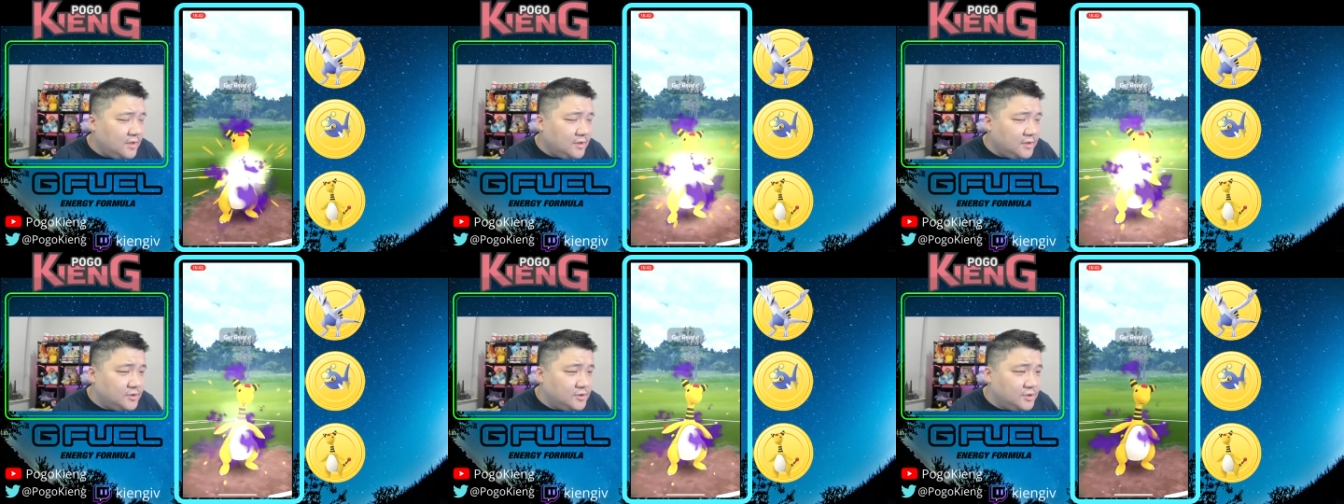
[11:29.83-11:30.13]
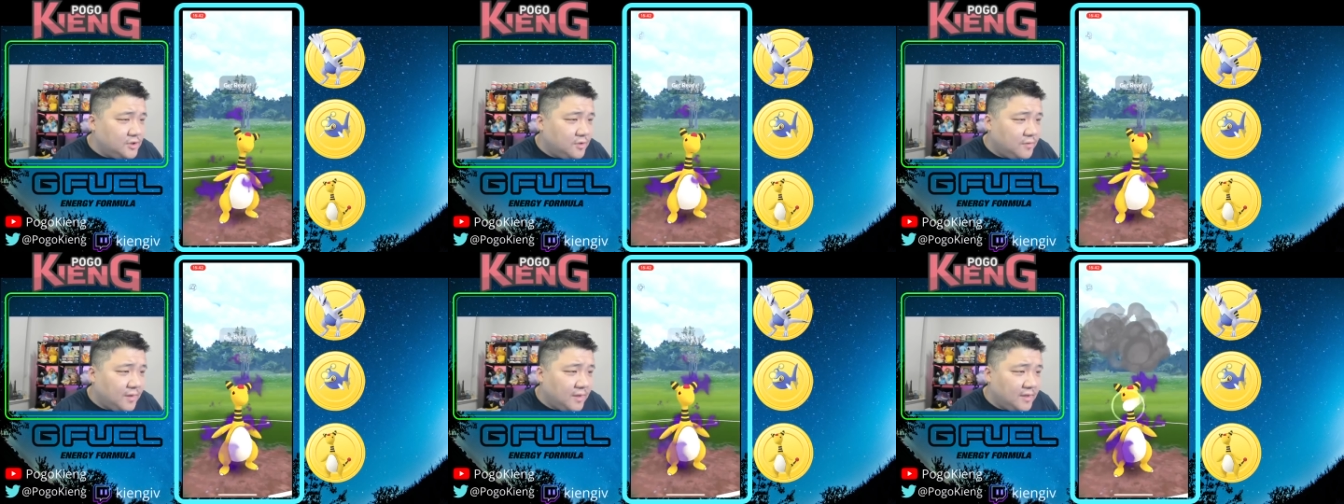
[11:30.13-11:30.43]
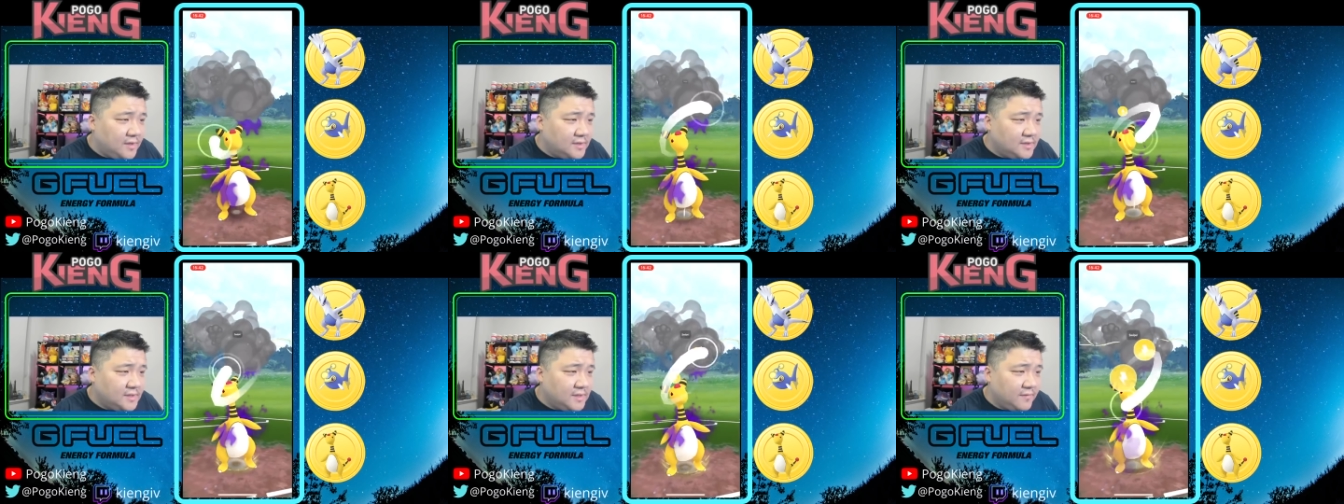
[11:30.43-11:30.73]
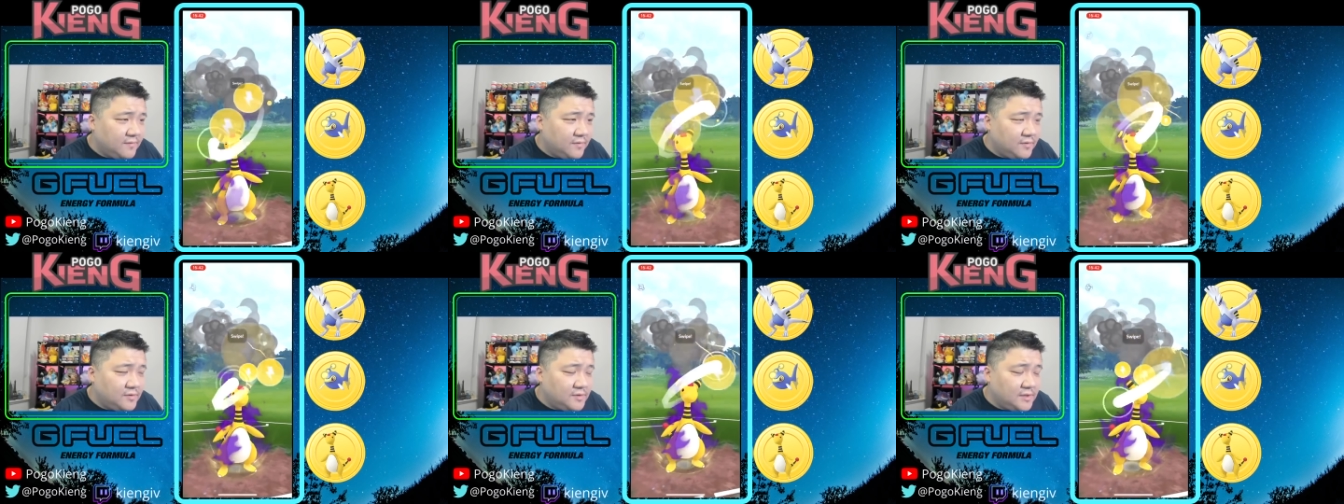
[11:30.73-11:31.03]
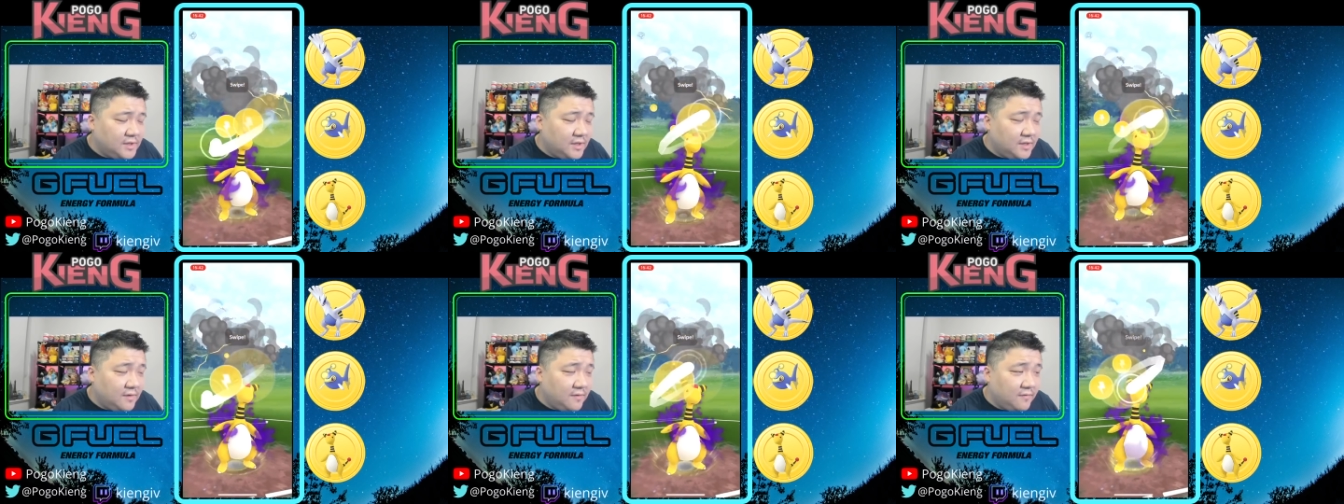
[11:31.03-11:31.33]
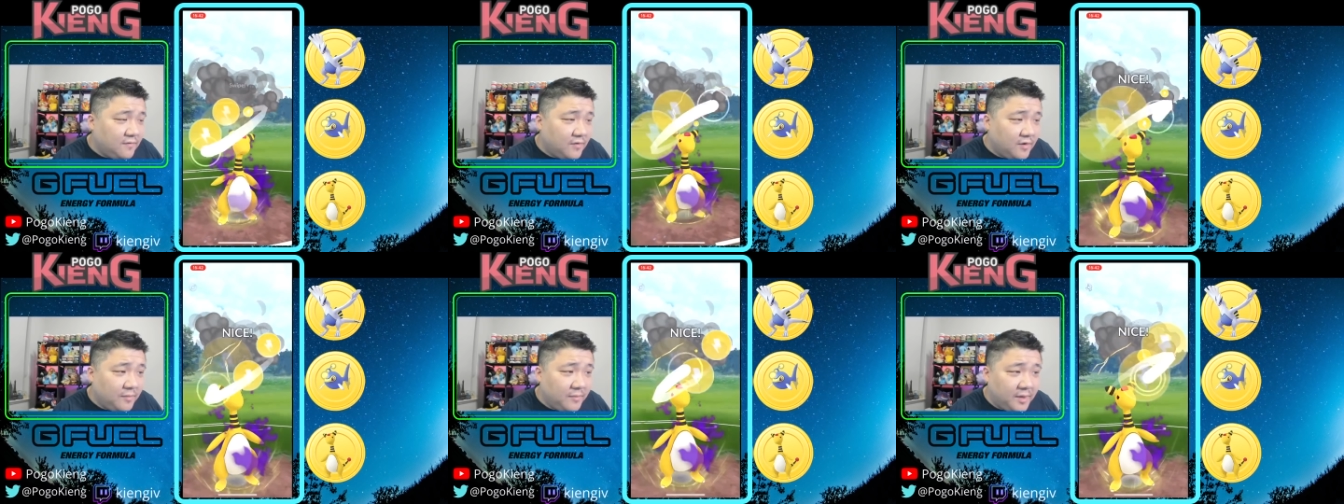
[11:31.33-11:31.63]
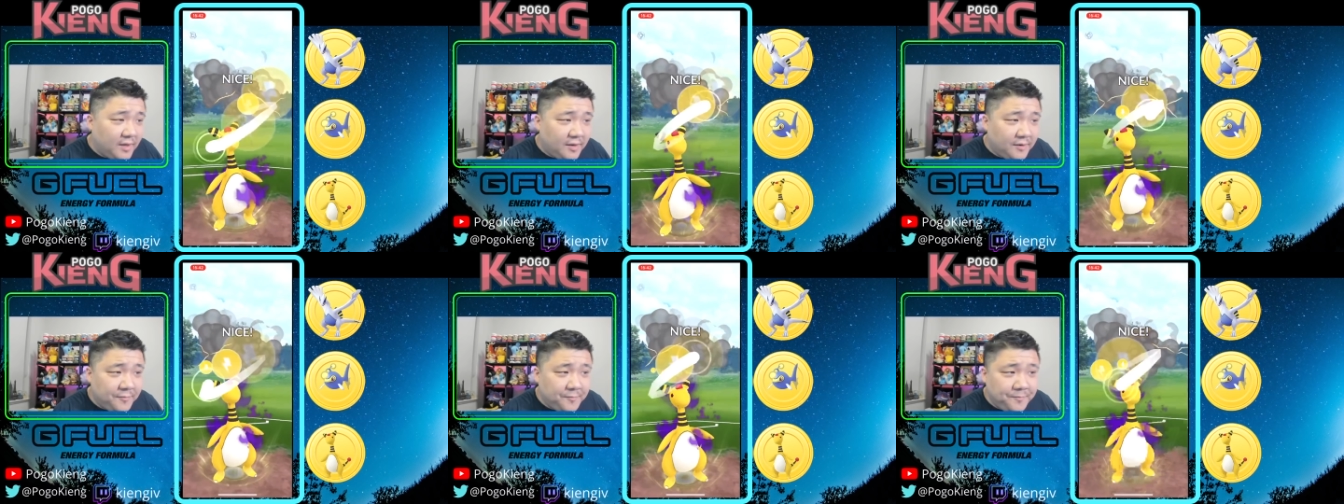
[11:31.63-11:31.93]
There's no way this Ampharos can farm
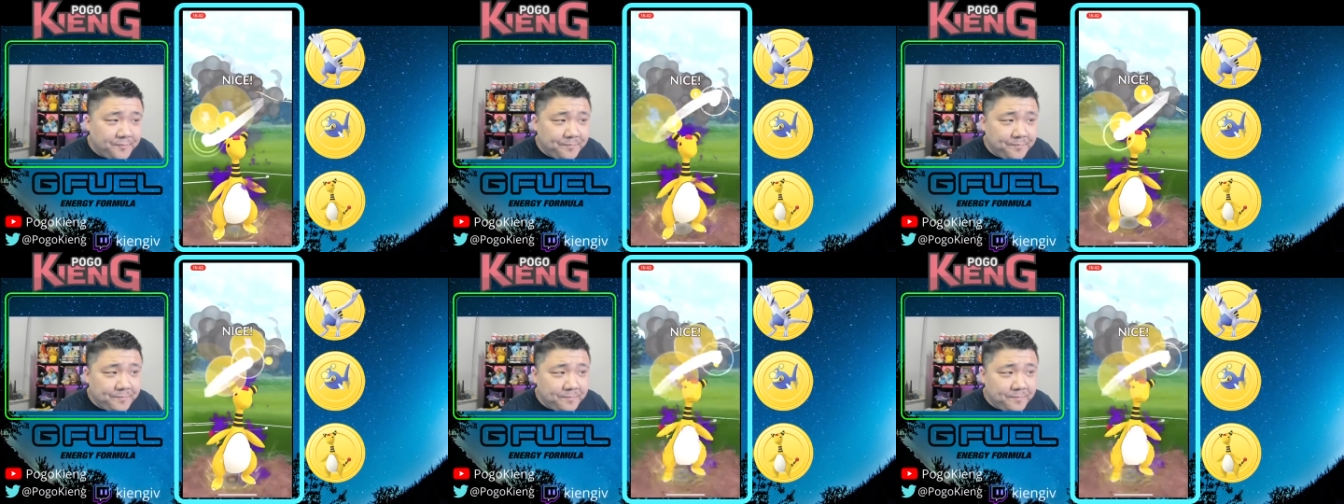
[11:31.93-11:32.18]
down.